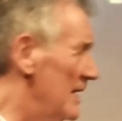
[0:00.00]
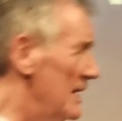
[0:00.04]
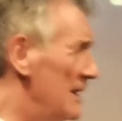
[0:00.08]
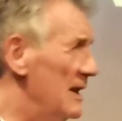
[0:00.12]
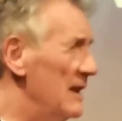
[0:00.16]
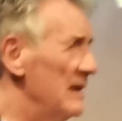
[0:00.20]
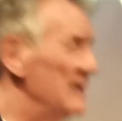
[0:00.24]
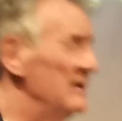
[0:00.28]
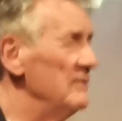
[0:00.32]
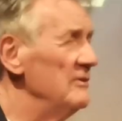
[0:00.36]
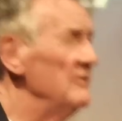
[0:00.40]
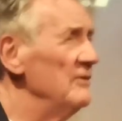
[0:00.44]

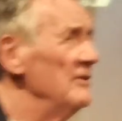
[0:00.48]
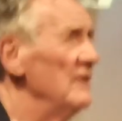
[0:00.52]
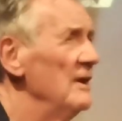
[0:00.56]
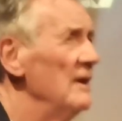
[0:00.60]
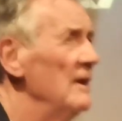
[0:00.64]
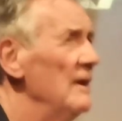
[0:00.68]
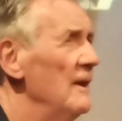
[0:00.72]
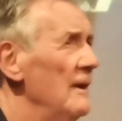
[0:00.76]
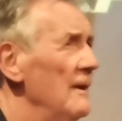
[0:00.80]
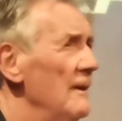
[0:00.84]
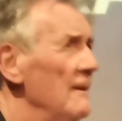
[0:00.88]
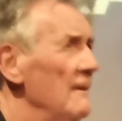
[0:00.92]
hand there,
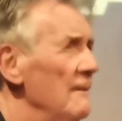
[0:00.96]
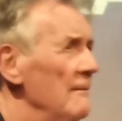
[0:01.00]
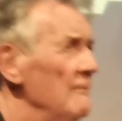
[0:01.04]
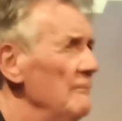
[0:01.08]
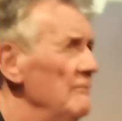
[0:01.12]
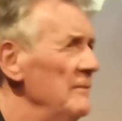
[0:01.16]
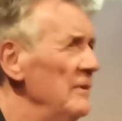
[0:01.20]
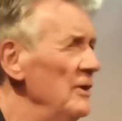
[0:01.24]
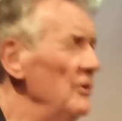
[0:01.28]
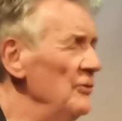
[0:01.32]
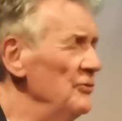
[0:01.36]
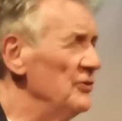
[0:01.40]
and
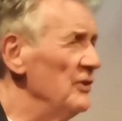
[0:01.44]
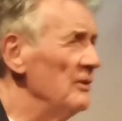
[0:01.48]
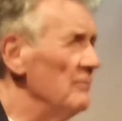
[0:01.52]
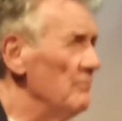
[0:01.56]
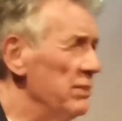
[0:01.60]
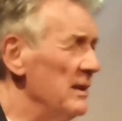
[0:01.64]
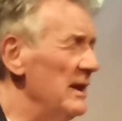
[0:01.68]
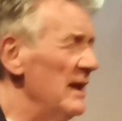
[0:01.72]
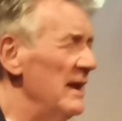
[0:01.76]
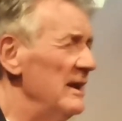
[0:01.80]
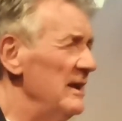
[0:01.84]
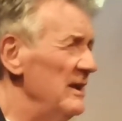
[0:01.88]

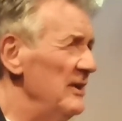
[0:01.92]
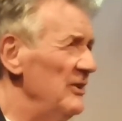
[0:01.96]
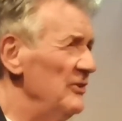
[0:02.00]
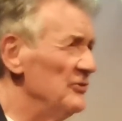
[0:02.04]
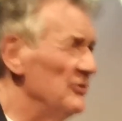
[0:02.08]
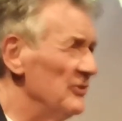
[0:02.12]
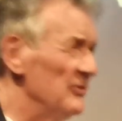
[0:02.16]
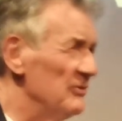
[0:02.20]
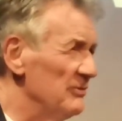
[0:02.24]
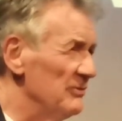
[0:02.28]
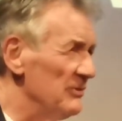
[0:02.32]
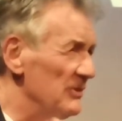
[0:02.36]
music
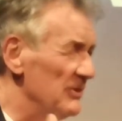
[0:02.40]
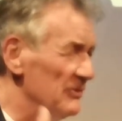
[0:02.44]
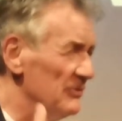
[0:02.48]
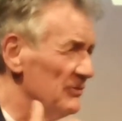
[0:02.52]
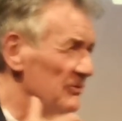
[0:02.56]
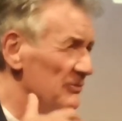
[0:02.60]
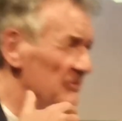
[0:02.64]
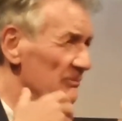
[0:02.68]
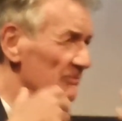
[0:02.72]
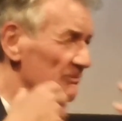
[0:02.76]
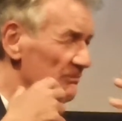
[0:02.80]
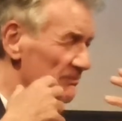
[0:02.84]
plays
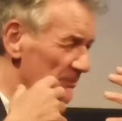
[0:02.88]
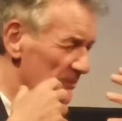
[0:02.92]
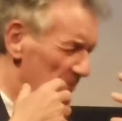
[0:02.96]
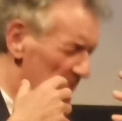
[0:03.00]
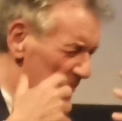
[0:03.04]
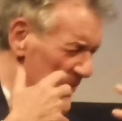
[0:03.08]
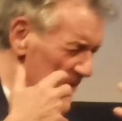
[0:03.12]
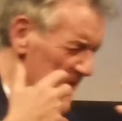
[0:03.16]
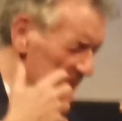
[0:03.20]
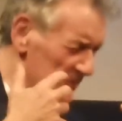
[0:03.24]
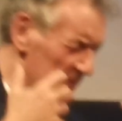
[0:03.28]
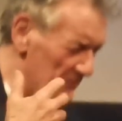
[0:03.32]
as
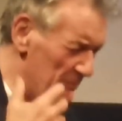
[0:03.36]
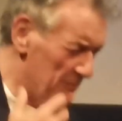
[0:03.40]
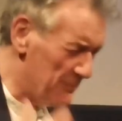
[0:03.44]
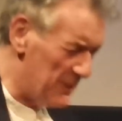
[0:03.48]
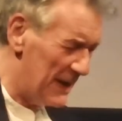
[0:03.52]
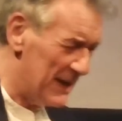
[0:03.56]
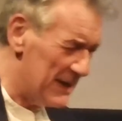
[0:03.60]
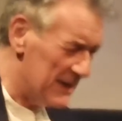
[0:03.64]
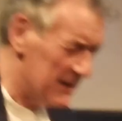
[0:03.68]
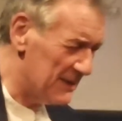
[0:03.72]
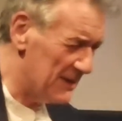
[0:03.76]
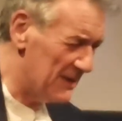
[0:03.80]

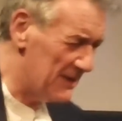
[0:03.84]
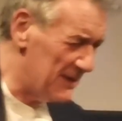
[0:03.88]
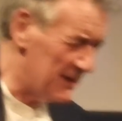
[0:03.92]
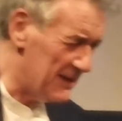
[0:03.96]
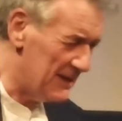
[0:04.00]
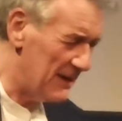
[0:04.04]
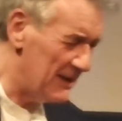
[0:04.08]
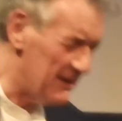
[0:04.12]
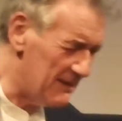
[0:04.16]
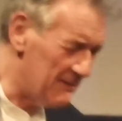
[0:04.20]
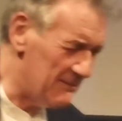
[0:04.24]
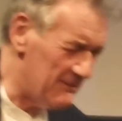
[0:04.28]
there's a
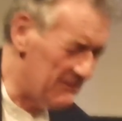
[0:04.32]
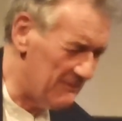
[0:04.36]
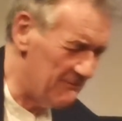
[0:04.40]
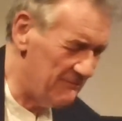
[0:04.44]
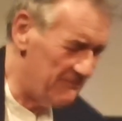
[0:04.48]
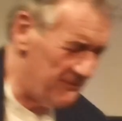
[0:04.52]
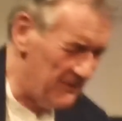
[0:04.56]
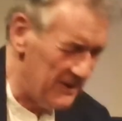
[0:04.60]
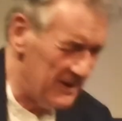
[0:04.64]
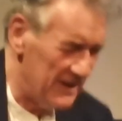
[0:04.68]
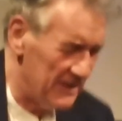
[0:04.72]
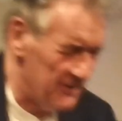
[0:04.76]
band
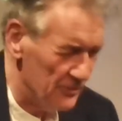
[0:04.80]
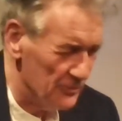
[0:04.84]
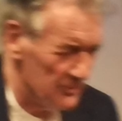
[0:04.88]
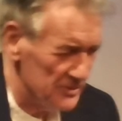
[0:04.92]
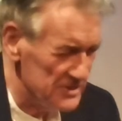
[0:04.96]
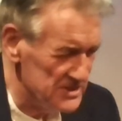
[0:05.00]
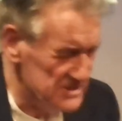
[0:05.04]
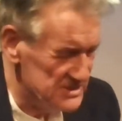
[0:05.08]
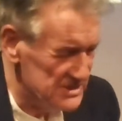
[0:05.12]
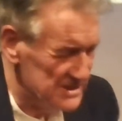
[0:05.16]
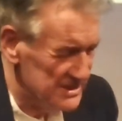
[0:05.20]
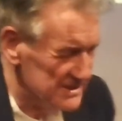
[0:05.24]
there,
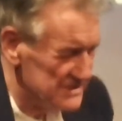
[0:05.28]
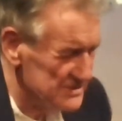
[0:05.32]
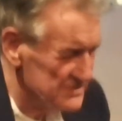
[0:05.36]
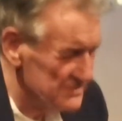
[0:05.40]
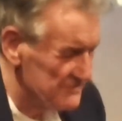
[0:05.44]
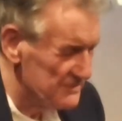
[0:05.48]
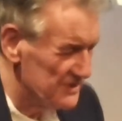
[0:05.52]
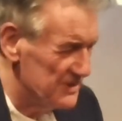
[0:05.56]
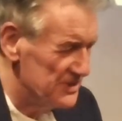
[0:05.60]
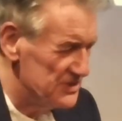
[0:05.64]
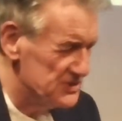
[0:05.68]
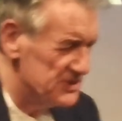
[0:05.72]
very
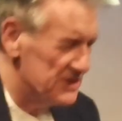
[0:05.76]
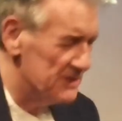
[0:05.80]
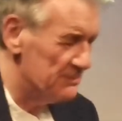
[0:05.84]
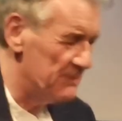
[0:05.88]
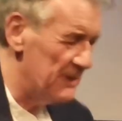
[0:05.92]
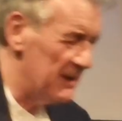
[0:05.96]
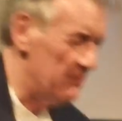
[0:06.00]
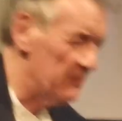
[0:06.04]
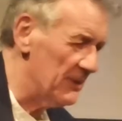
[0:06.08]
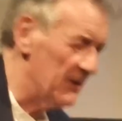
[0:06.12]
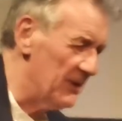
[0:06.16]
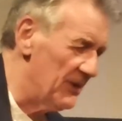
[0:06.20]
noisy, sort of
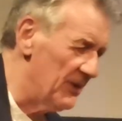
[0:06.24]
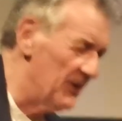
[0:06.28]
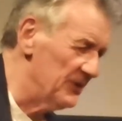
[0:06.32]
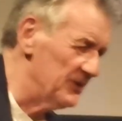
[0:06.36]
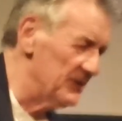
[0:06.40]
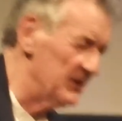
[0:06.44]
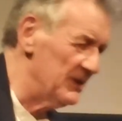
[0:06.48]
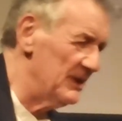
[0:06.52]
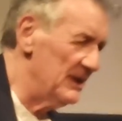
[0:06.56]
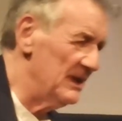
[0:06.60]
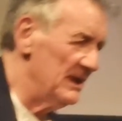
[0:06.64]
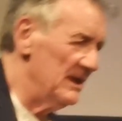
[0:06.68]
urging
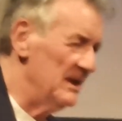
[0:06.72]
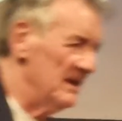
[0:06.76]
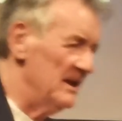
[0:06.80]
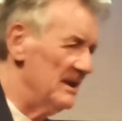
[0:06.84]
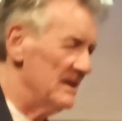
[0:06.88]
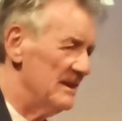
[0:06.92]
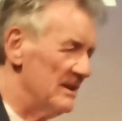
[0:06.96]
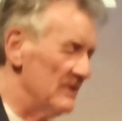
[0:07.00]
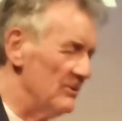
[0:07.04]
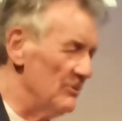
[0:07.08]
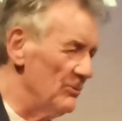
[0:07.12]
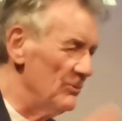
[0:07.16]
people
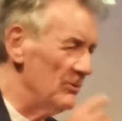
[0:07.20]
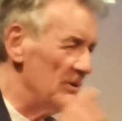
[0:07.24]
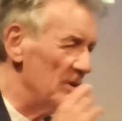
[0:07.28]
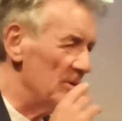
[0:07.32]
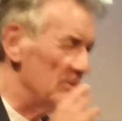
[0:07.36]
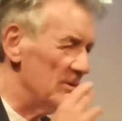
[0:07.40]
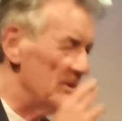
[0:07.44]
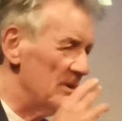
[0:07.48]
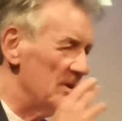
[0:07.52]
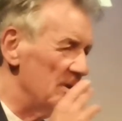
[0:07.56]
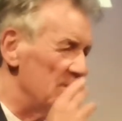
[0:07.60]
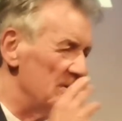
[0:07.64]
on.
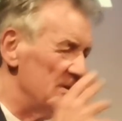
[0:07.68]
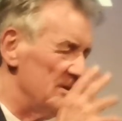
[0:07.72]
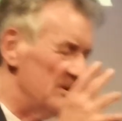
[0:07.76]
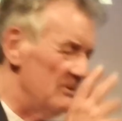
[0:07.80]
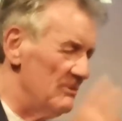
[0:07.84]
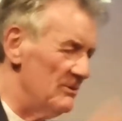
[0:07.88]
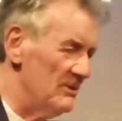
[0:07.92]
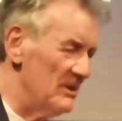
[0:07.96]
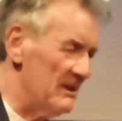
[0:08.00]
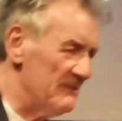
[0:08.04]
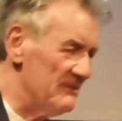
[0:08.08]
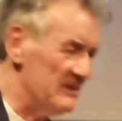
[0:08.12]
They're
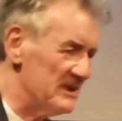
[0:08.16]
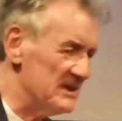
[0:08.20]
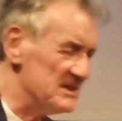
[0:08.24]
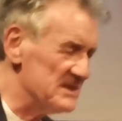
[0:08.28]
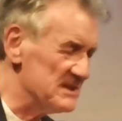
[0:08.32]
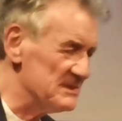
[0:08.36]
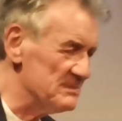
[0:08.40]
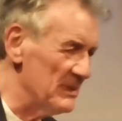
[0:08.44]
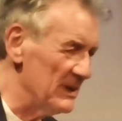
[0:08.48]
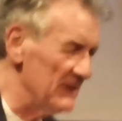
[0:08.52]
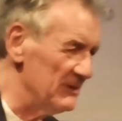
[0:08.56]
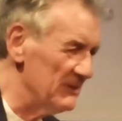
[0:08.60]
all
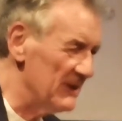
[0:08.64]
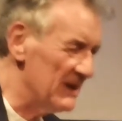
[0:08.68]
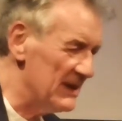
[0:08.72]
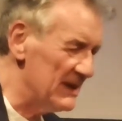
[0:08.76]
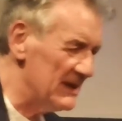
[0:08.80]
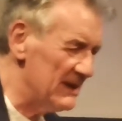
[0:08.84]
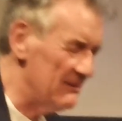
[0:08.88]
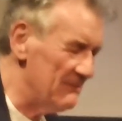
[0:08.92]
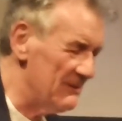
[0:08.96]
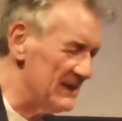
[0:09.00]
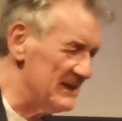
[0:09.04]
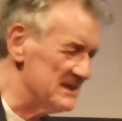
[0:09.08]
having a
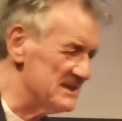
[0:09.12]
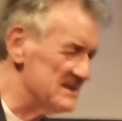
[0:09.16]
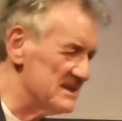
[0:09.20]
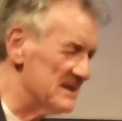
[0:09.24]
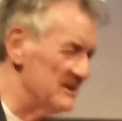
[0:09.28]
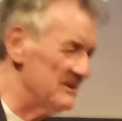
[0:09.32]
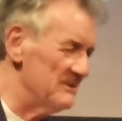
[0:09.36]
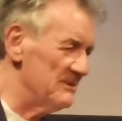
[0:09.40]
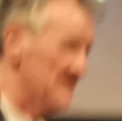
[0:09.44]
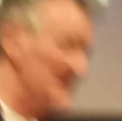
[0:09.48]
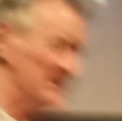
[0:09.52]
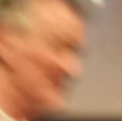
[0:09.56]
smoke
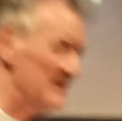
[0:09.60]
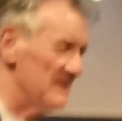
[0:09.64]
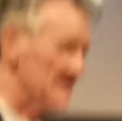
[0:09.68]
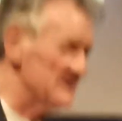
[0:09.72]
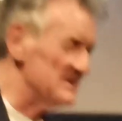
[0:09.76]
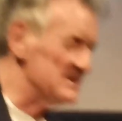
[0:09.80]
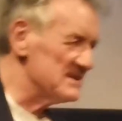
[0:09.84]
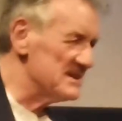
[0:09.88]
anyway, so you